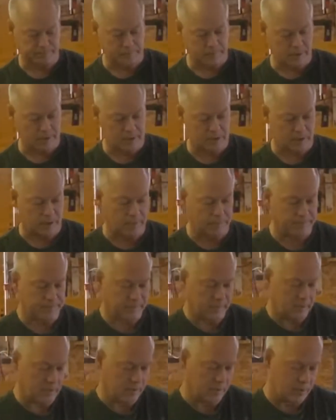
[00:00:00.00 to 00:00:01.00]
So
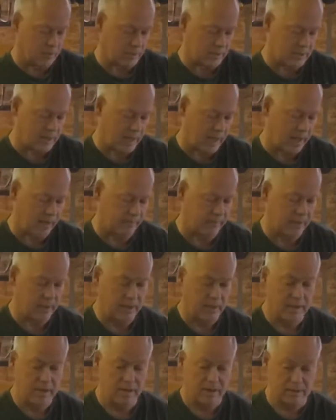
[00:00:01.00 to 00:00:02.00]
you'll notice I have
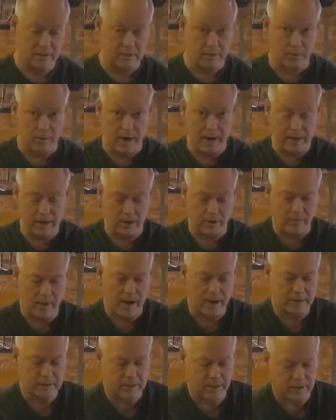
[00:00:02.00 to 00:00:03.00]
some regular
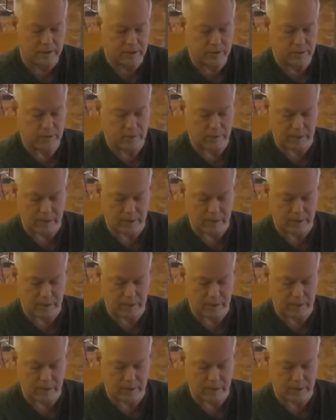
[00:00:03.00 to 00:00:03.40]
wax here too,